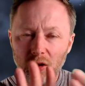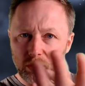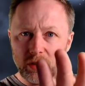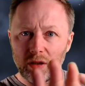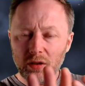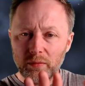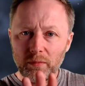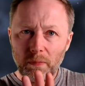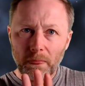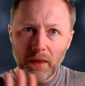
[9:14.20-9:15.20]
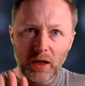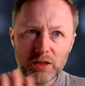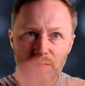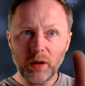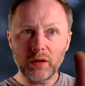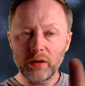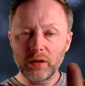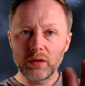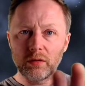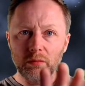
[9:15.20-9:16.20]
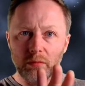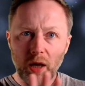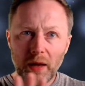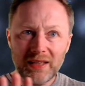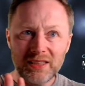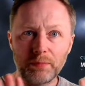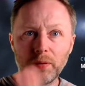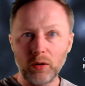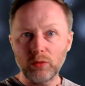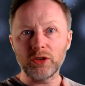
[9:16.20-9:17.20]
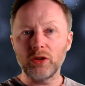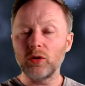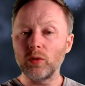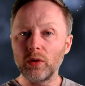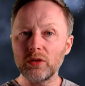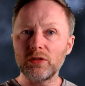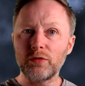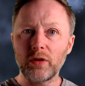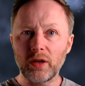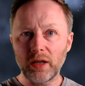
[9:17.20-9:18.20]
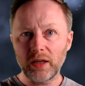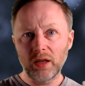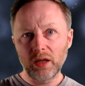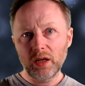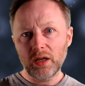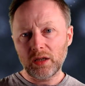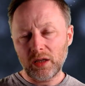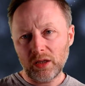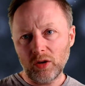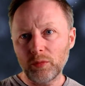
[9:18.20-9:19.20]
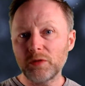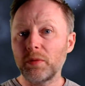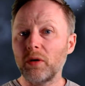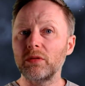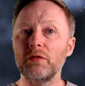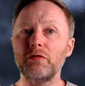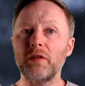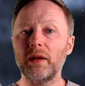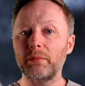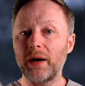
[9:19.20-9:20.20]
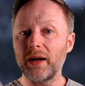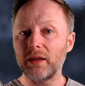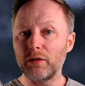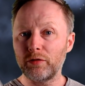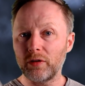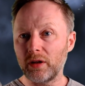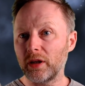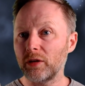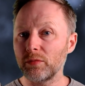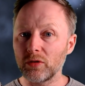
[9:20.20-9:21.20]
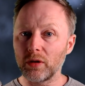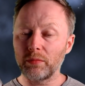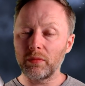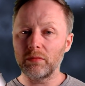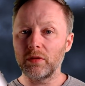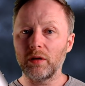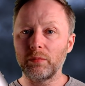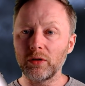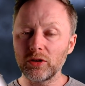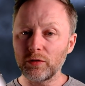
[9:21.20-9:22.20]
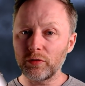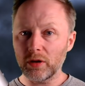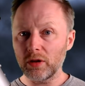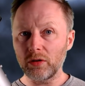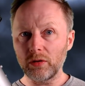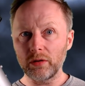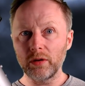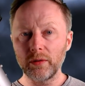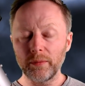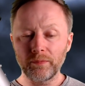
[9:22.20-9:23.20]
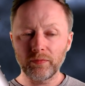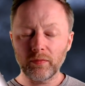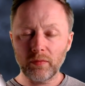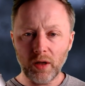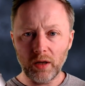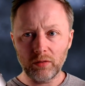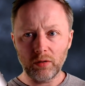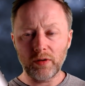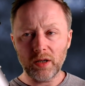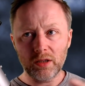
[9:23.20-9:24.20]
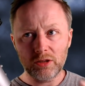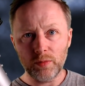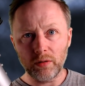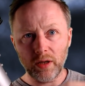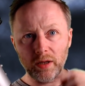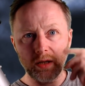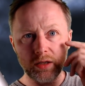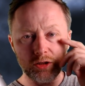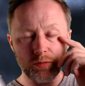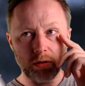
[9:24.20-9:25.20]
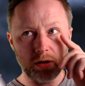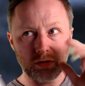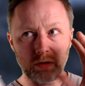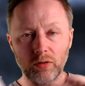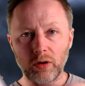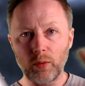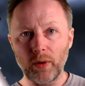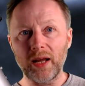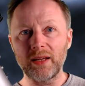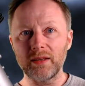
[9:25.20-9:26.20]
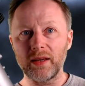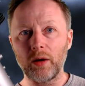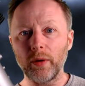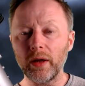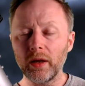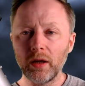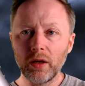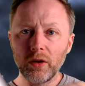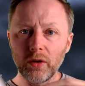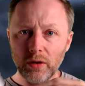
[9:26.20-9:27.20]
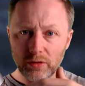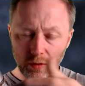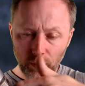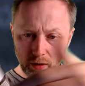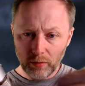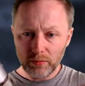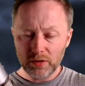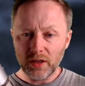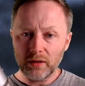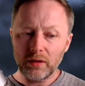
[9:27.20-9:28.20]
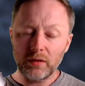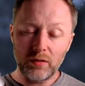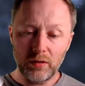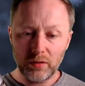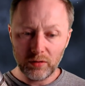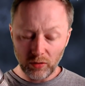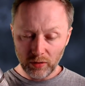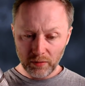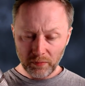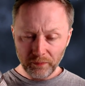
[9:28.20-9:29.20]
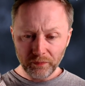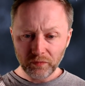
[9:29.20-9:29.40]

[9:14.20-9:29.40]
You know, like, it's pulling, it actually pulls you towards the fucking thing. He almost pulled the fart back like it was on a bungee fucking cord. He thought, if I can smell that, they can smell that. So he thought, I need to get away. So he went up and started talking.